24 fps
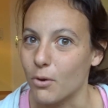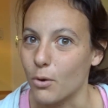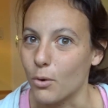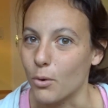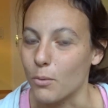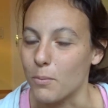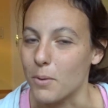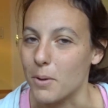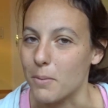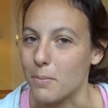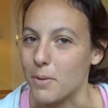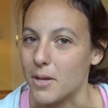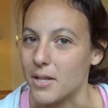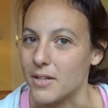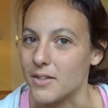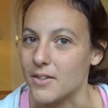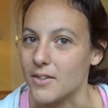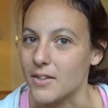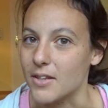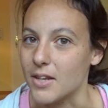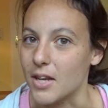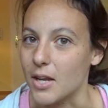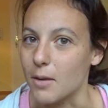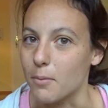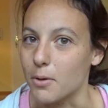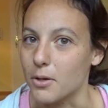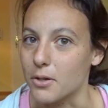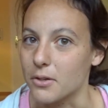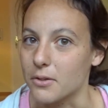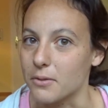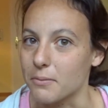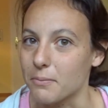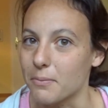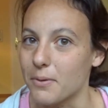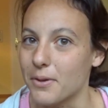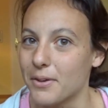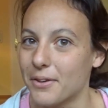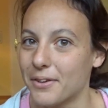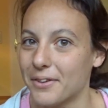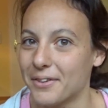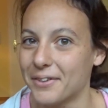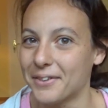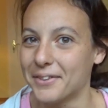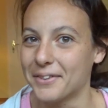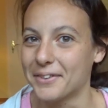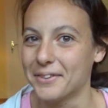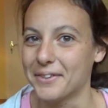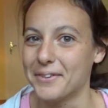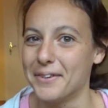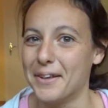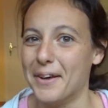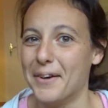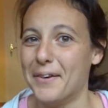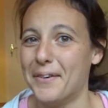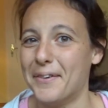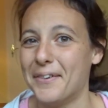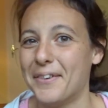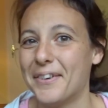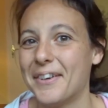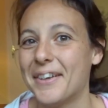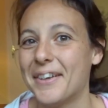Or maybe it's the neighbors. I don't know.